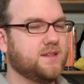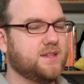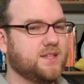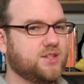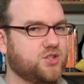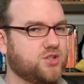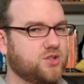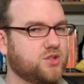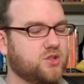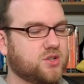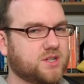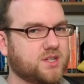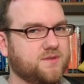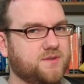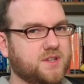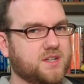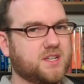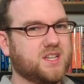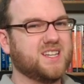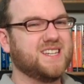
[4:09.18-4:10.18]
This should look
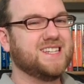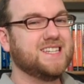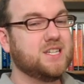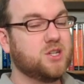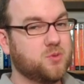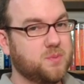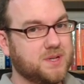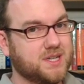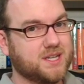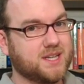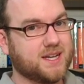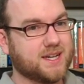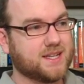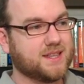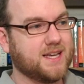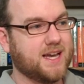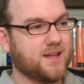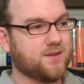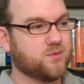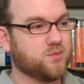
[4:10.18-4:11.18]
and feel a little bit
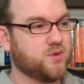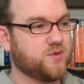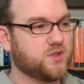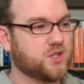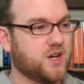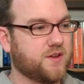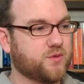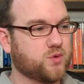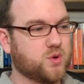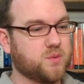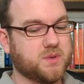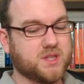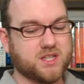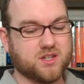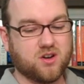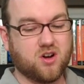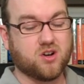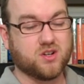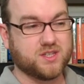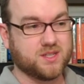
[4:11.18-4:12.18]
like the add remove software, but
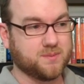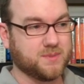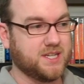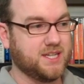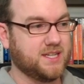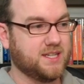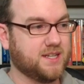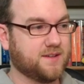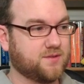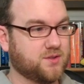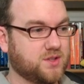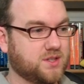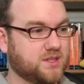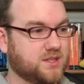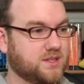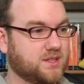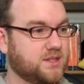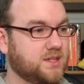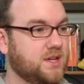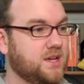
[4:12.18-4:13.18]
there are some key
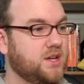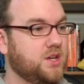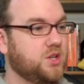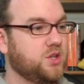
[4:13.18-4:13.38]
differences.